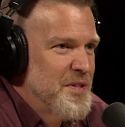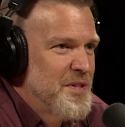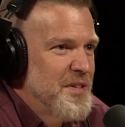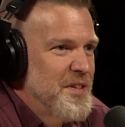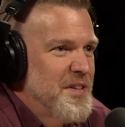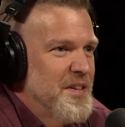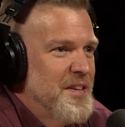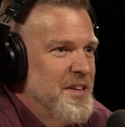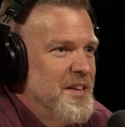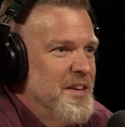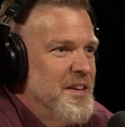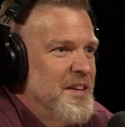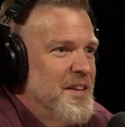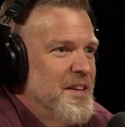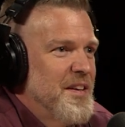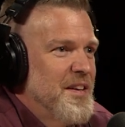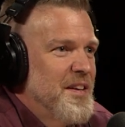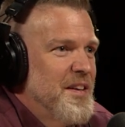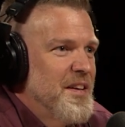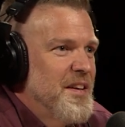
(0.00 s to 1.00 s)
That is
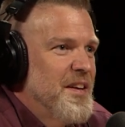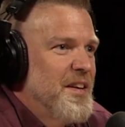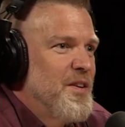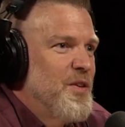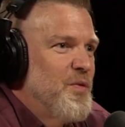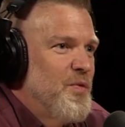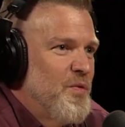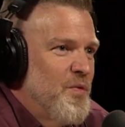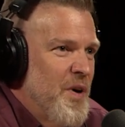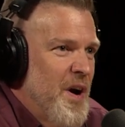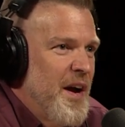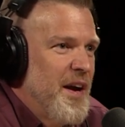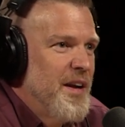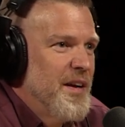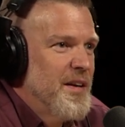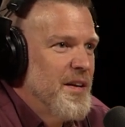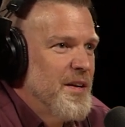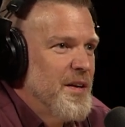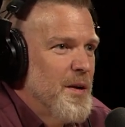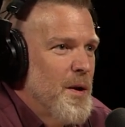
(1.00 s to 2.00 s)
unbelievable. Right. This
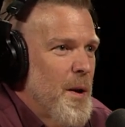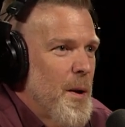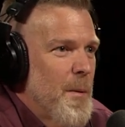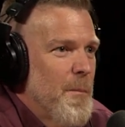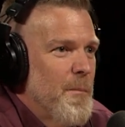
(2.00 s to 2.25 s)
is the cheapest